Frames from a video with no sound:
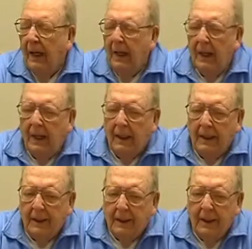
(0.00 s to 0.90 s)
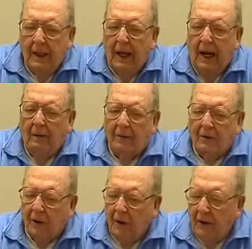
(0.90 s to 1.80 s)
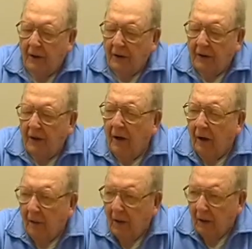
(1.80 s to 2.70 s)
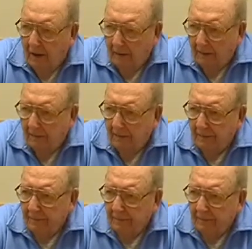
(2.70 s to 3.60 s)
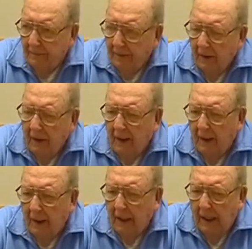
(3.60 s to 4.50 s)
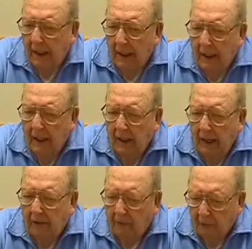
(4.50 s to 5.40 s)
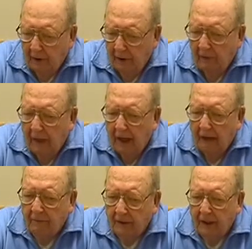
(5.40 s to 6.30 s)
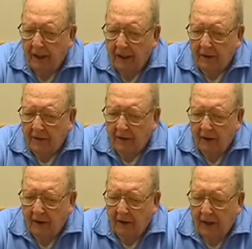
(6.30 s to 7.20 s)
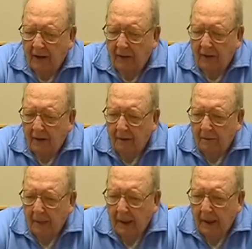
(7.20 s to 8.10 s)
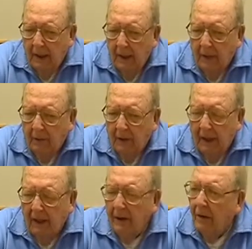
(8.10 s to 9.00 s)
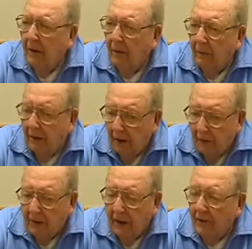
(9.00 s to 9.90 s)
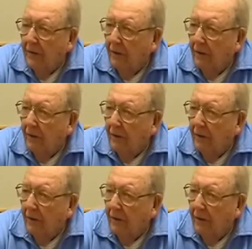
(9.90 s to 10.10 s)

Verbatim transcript: islands? Uh, I was on Tarawa uh, after we arrived, and they got it settled down. Uh, we had to go. We got a chance to